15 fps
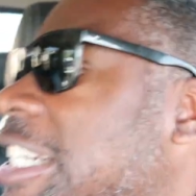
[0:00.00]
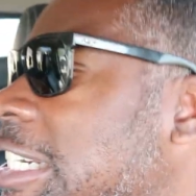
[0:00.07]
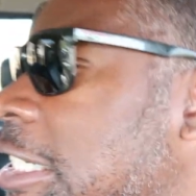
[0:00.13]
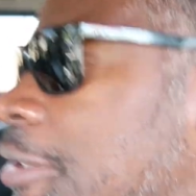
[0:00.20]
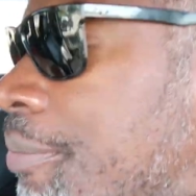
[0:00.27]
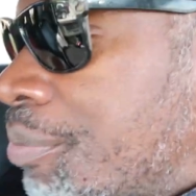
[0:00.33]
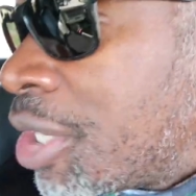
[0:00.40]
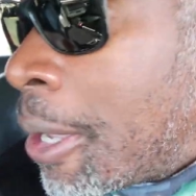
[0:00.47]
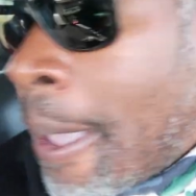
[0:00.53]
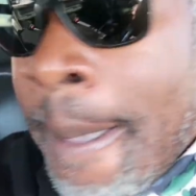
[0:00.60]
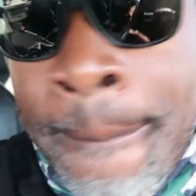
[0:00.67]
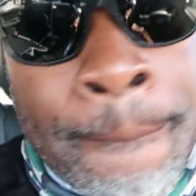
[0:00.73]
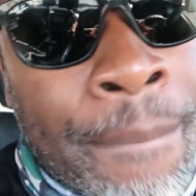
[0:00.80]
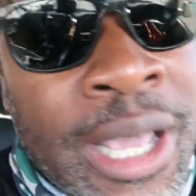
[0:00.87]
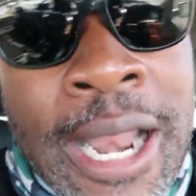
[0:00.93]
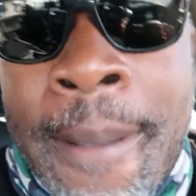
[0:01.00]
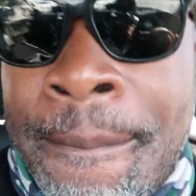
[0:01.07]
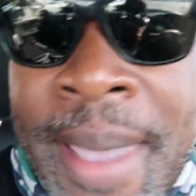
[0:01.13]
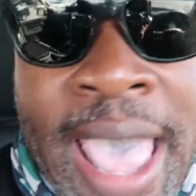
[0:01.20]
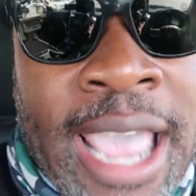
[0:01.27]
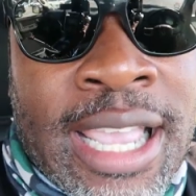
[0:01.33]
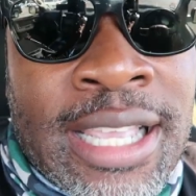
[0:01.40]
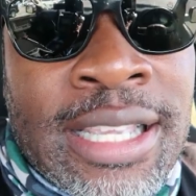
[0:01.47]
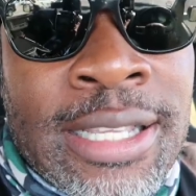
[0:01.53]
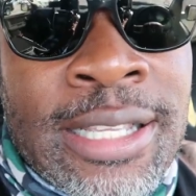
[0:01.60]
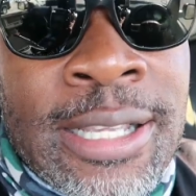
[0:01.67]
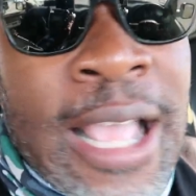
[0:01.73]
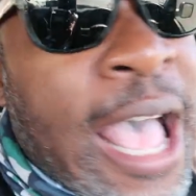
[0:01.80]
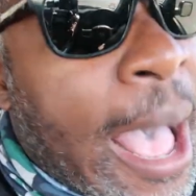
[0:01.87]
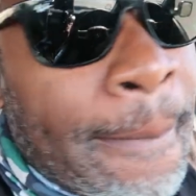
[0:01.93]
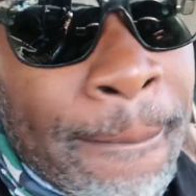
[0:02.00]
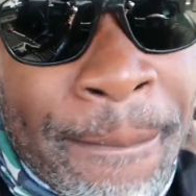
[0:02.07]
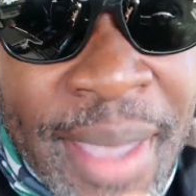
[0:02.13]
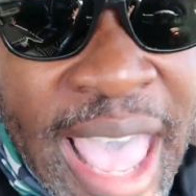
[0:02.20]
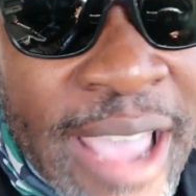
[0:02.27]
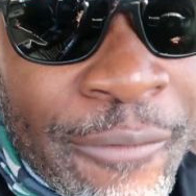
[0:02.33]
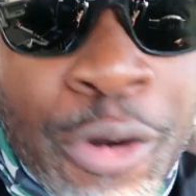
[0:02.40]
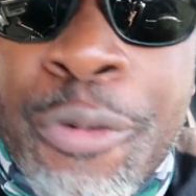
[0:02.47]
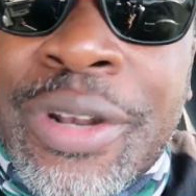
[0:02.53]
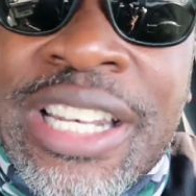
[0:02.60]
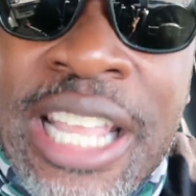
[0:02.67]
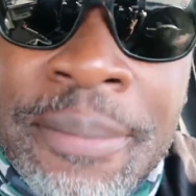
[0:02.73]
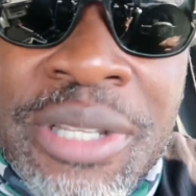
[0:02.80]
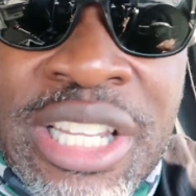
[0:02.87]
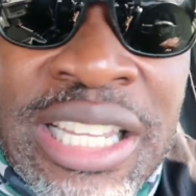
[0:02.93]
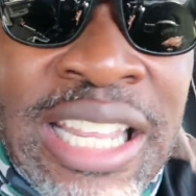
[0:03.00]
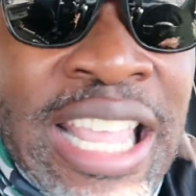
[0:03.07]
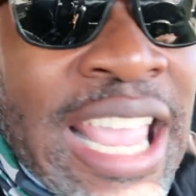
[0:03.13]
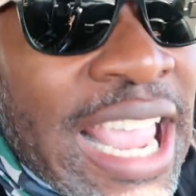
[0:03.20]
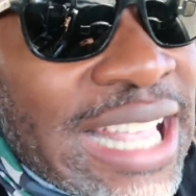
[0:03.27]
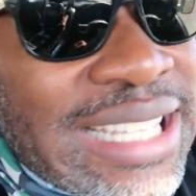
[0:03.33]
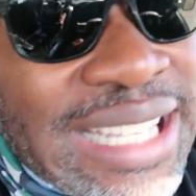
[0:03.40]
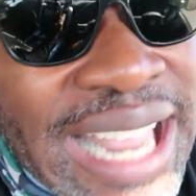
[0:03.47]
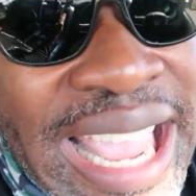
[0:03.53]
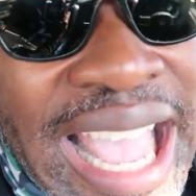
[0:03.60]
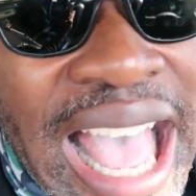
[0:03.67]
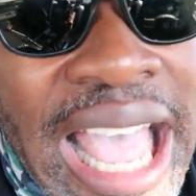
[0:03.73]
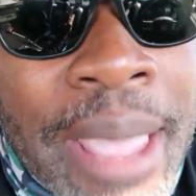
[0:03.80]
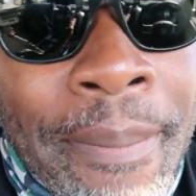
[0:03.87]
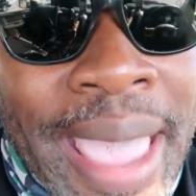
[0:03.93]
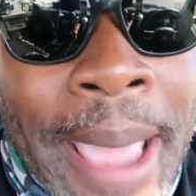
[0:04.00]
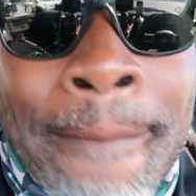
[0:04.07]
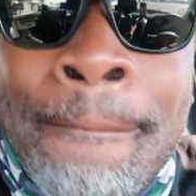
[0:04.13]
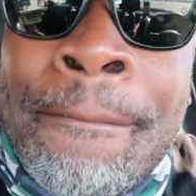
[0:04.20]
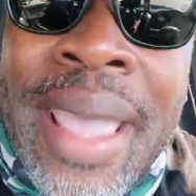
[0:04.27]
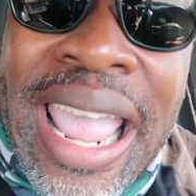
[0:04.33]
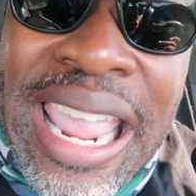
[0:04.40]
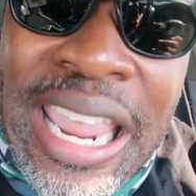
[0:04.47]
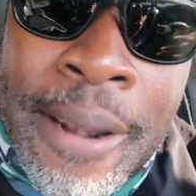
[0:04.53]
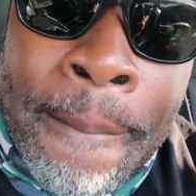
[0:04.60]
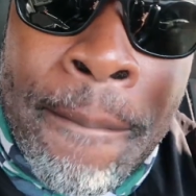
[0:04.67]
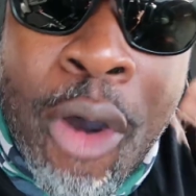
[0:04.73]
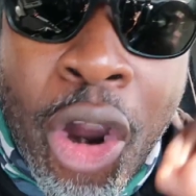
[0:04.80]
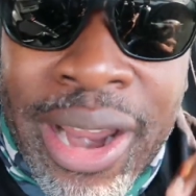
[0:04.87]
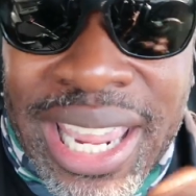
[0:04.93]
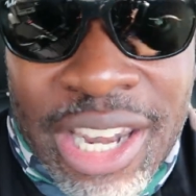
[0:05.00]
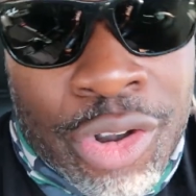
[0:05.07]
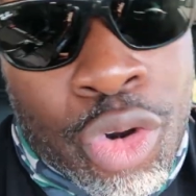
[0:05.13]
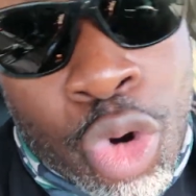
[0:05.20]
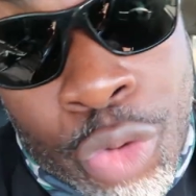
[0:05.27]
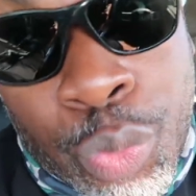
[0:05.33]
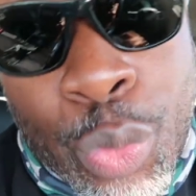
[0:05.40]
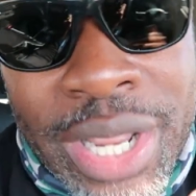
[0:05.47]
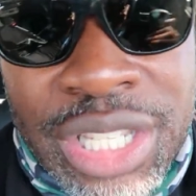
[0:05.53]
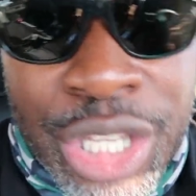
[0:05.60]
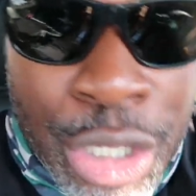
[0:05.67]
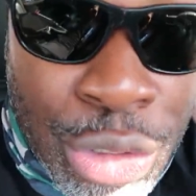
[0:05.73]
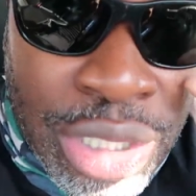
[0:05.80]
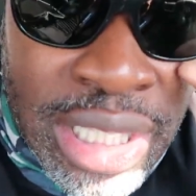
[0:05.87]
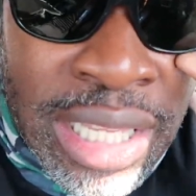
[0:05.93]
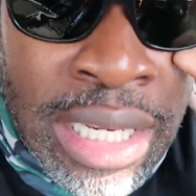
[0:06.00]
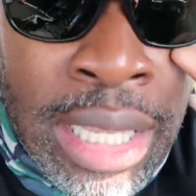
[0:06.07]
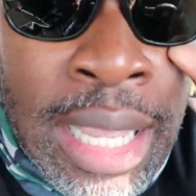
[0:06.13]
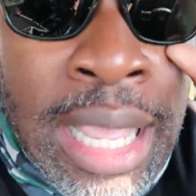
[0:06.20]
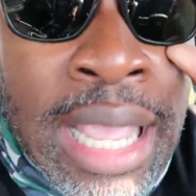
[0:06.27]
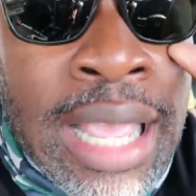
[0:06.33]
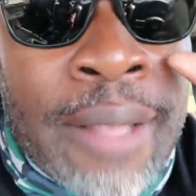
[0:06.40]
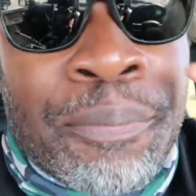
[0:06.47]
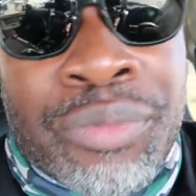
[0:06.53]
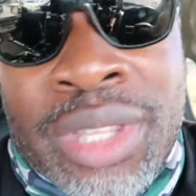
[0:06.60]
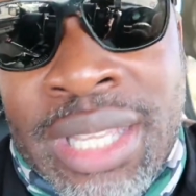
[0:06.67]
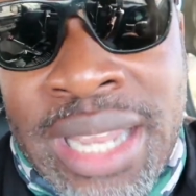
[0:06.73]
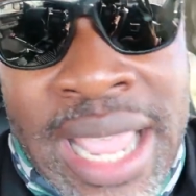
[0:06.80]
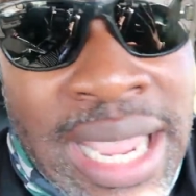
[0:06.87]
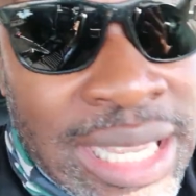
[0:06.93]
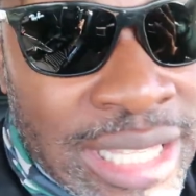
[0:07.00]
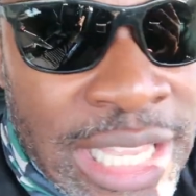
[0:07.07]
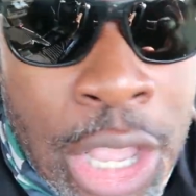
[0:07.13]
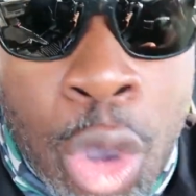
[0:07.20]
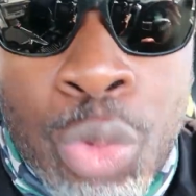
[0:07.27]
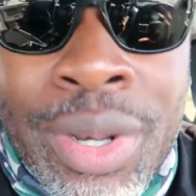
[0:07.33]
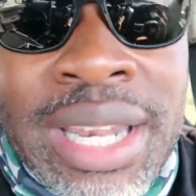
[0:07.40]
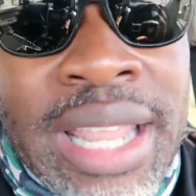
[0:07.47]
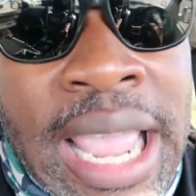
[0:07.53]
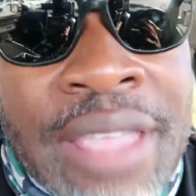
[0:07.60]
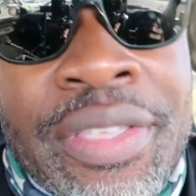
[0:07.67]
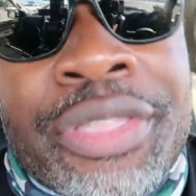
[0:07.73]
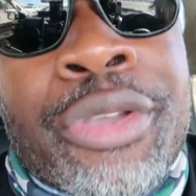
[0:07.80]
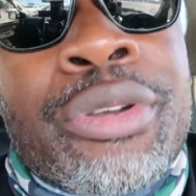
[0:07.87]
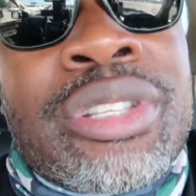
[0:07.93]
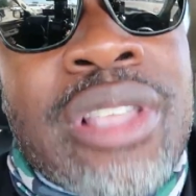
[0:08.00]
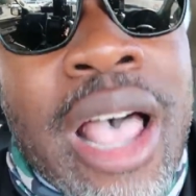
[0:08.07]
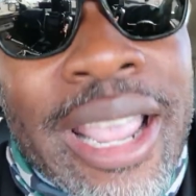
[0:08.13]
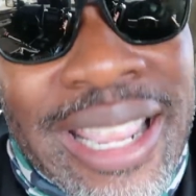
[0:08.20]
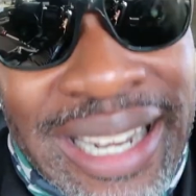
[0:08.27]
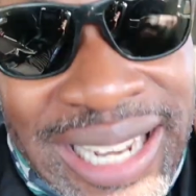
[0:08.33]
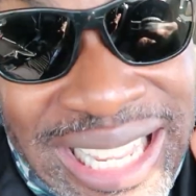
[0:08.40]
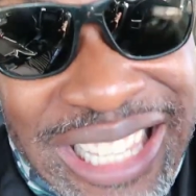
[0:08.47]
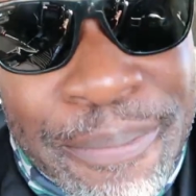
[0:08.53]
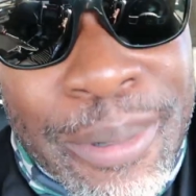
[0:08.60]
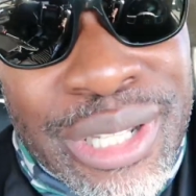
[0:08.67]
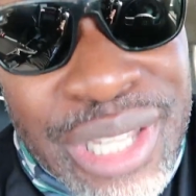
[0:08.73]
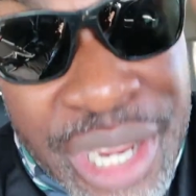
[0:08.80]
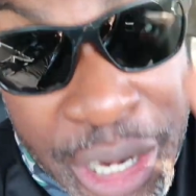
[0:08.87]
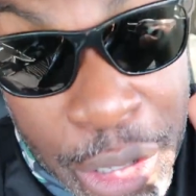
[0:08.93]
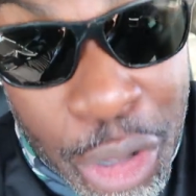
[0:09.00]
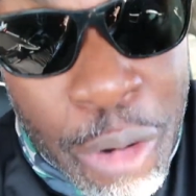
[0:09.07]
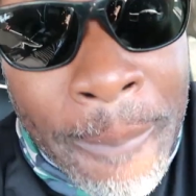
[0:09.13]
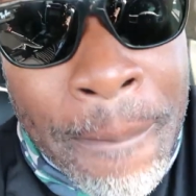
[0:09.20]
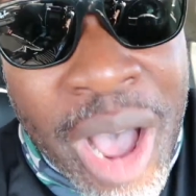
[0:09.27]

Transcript: it, I hate them. But I'm back. I'm back for redemption. And today I am at Bain Park in Northwest Houston. Today is the only day that they're stocking this particular